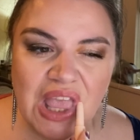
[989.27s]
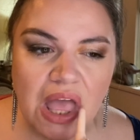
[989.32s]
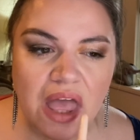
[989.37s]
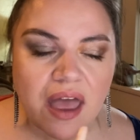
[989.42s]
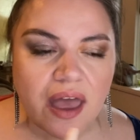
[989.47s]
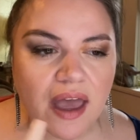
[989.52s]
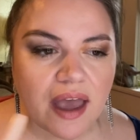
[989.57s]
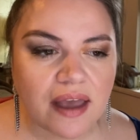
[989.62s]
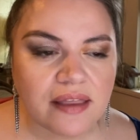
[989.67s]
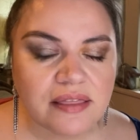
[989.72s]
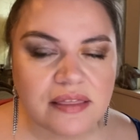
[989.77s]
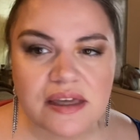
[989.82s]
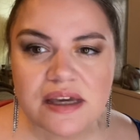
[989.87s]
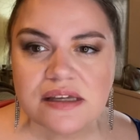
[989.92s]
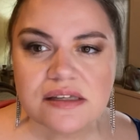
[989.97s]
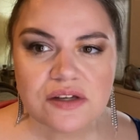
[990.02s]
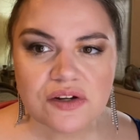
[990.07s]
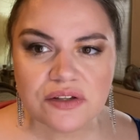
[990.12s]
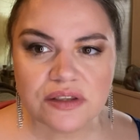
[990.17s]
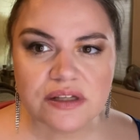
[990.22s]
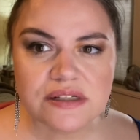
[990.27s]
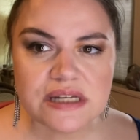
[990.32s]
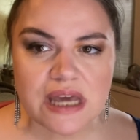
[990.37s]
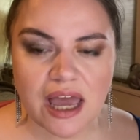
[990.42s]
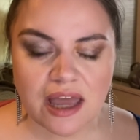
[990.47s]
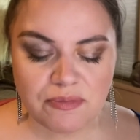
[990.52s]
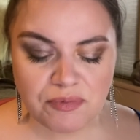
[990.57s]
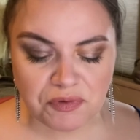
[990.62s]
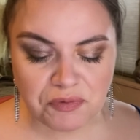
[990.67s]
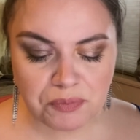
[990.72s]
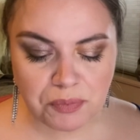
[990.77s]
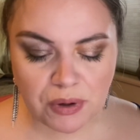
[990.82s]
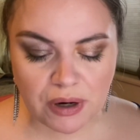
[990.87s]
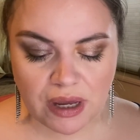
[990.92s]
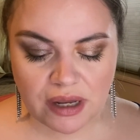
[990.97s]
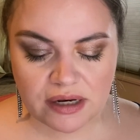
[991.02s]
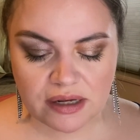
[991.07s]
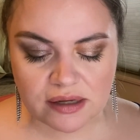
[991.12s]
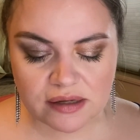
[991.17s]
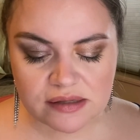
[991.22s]
And these are the type of
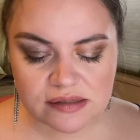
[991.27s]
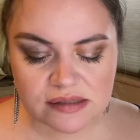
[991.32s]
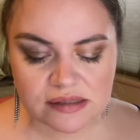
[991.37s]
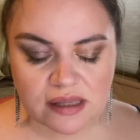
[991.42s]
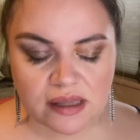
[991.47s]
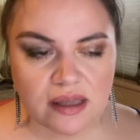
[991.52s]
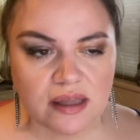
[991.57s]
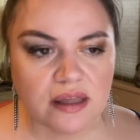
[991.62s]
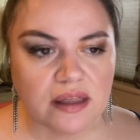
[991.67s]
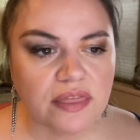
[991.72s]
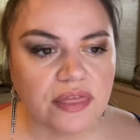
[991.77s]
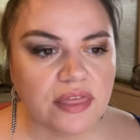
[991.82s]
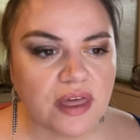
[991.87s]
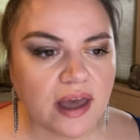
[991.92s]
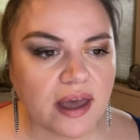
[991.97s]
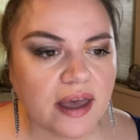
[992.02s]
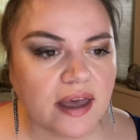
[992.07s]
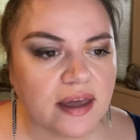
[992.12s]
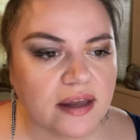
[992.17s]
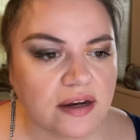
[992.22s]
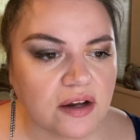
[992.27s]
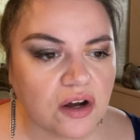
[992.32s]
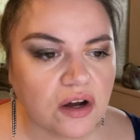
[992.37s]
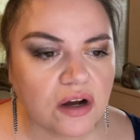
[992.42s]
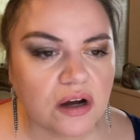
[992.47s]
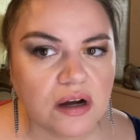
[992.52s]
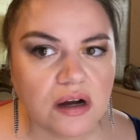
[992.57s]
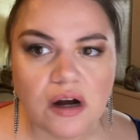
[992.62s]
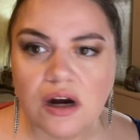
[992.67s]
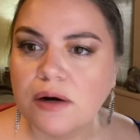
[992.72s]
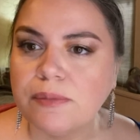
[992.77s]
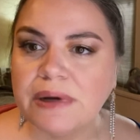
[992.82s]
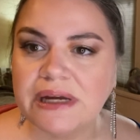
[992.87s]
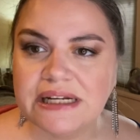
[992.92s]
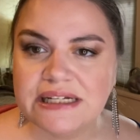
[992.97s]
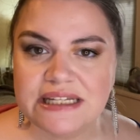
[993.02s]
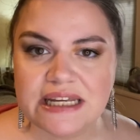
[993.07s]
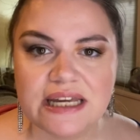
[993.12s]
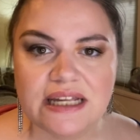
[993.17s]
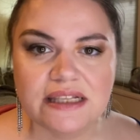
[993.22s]
products that are my
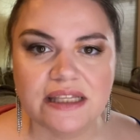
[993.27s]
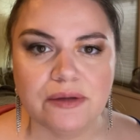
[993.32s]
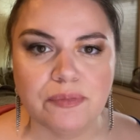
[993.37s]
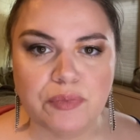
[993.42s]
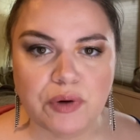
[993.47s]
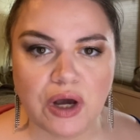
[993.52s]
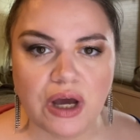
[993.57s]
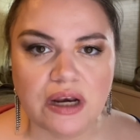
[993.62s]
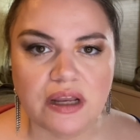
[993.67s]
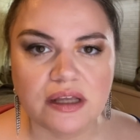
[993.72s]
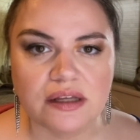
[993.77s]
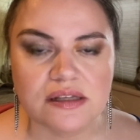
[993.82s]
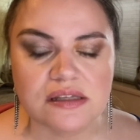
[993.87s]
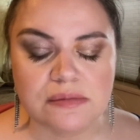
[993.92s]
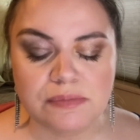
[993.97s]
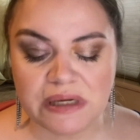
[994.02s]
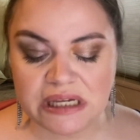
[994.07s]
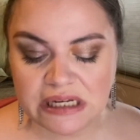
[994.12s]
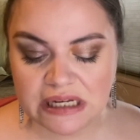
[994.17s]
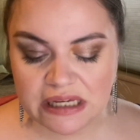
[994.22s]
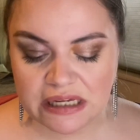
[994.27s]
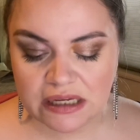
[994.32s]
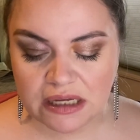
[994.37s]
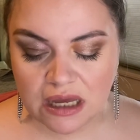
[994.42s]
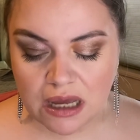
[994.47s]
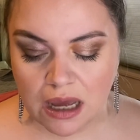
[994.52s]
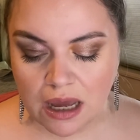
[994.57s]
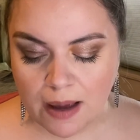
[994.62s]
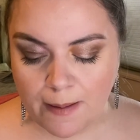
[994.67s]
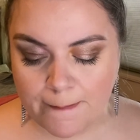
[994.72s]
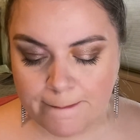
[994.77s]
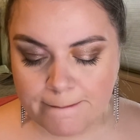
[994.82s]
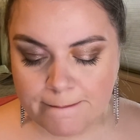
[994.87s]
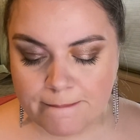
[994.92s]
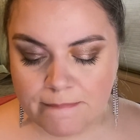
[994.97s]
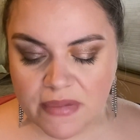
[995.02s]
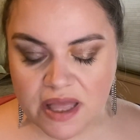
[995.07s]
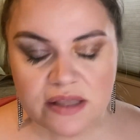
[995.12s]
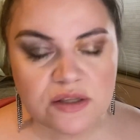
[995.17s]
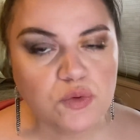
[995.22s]
daily products, meaning
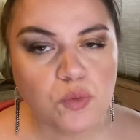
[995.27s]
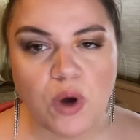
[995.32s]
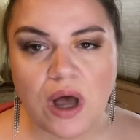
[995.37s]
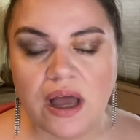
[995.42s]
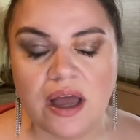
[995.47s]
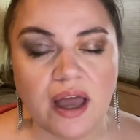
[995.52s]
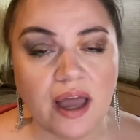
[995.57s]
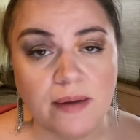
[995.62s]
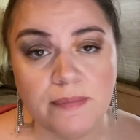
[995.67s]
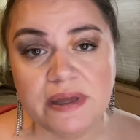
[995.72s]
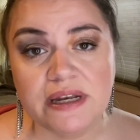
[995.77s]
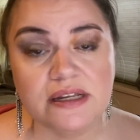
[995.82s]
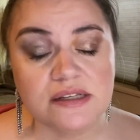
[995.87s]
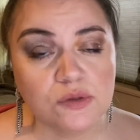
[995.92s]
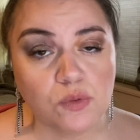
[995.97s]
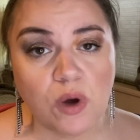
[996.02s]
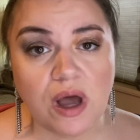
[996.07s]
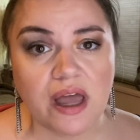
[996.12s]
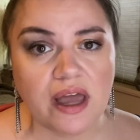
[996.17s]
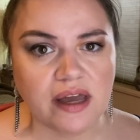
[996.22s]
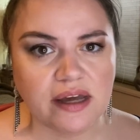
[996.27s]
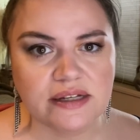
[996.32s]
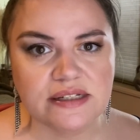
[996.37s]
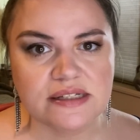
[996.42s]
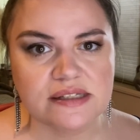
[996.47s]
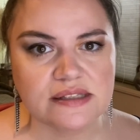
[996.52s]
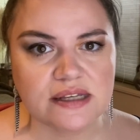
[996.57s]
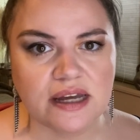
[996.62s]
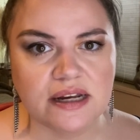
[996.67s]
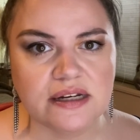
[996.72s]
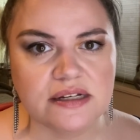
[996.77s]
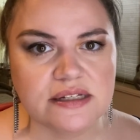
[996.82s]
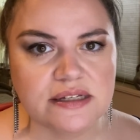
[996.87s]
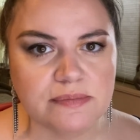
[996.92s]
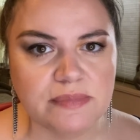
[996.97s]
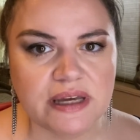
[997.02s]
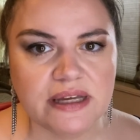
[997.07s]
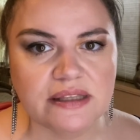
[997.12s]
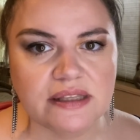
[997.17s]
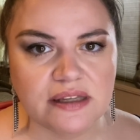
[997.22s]
it's why I decided to
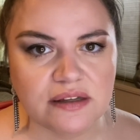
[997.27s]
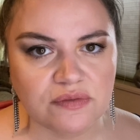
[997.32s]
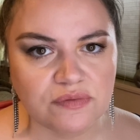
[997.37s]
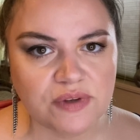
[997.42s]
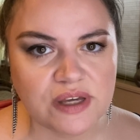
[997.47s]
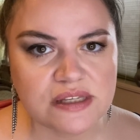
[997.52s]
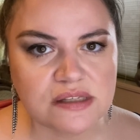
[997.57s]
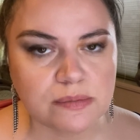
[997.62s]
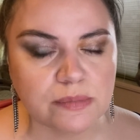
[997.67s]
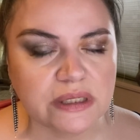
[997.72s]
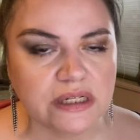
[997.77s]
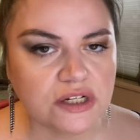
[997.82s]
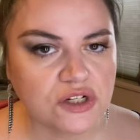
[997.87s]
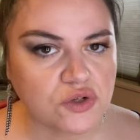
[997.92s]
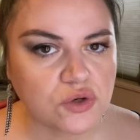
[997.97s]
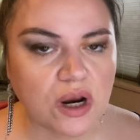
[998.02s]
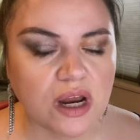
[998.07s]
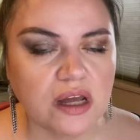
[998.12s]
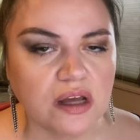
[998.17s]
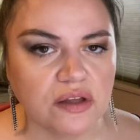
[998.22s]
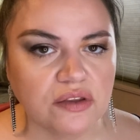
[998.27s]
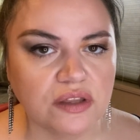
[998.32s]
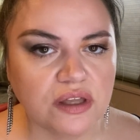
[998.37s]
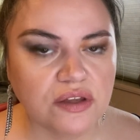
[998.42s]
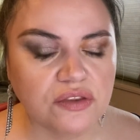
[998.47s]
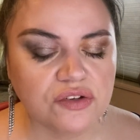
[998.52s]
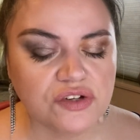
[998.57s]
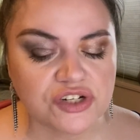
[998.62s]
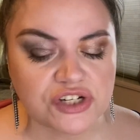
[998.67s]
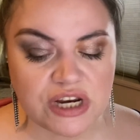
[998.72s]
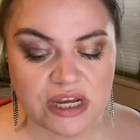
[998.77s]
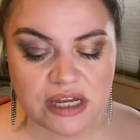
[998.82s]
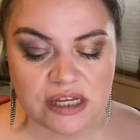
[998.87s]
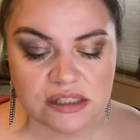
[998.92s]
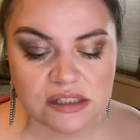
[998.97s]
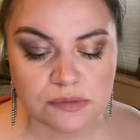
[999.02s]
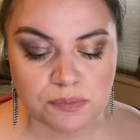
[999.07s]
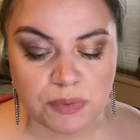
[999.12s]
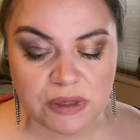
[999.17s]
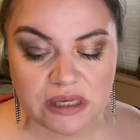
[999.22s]
make the investment and try all the other
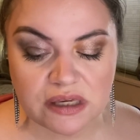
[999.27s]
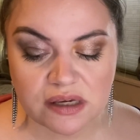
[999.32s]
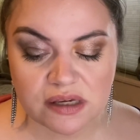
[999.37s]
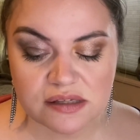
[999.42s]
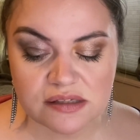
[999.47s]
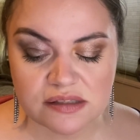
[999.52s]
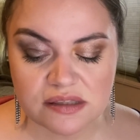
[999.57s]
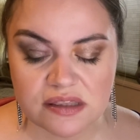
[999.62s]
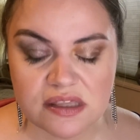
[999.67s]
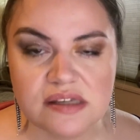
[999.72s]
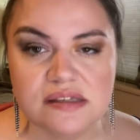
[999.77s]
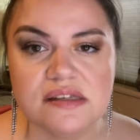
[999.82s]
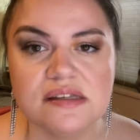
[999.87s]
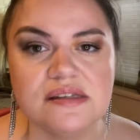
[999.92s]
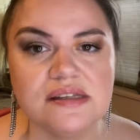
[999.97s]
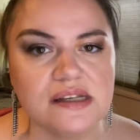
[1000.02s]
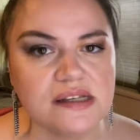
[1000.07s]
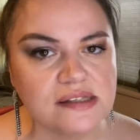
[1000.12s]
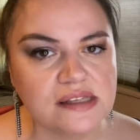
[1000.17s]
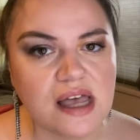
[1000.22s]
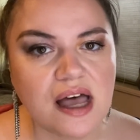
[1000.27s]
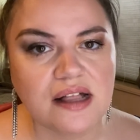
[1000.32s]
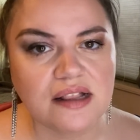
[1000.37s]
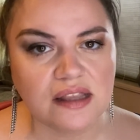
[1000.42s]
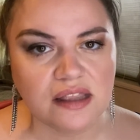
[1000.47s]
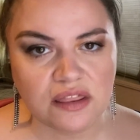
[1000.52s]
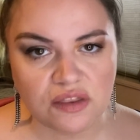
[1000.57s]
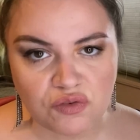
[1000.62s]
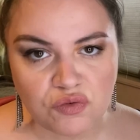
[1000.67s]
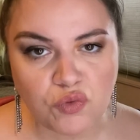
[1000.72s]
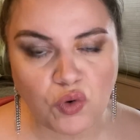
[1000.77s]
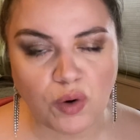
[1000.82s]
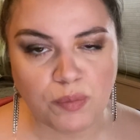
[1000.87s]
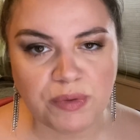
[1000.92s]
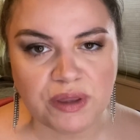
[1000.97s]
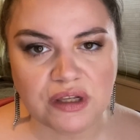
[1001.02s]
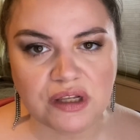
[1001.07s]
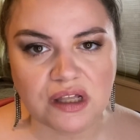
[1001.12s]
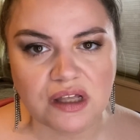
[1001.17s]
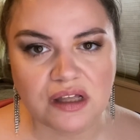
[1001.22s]
shades, because this is exactly the
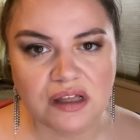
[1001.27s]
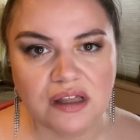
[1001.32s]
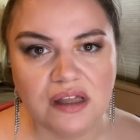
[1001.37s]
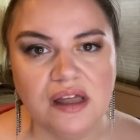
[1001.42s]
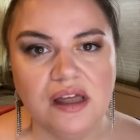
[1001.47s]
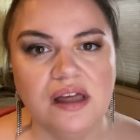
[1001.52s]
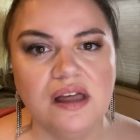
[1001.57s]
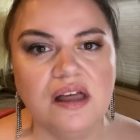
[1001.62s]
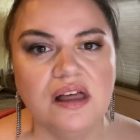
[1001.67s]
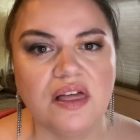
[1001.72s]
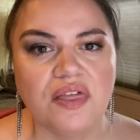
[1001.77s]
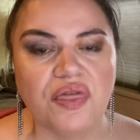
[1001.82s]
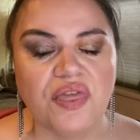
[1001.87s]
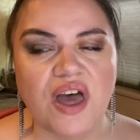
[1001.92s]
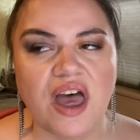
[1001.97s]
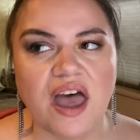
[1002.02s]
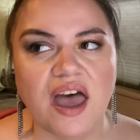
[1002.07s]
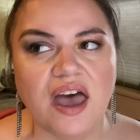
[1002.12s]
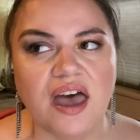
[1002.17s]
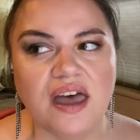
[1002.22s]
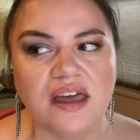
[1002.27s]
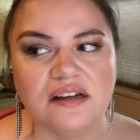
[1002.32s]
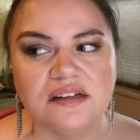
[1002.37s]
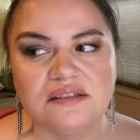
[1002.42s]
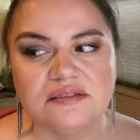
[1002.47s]
formula that